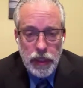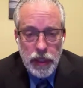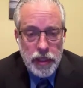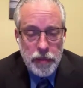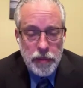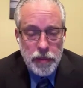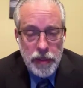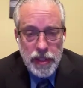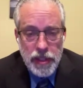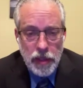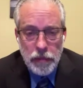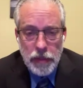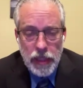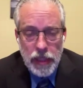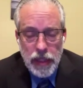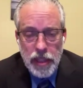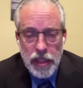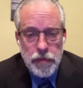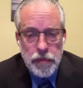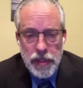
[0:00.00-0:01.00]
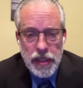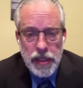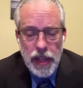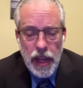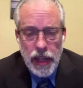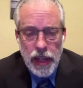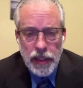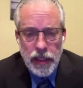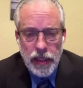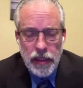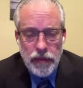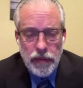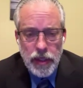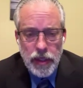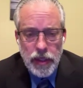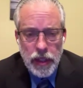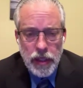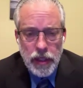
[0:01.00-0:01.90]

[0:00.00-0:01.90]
It's been something that's been stagnant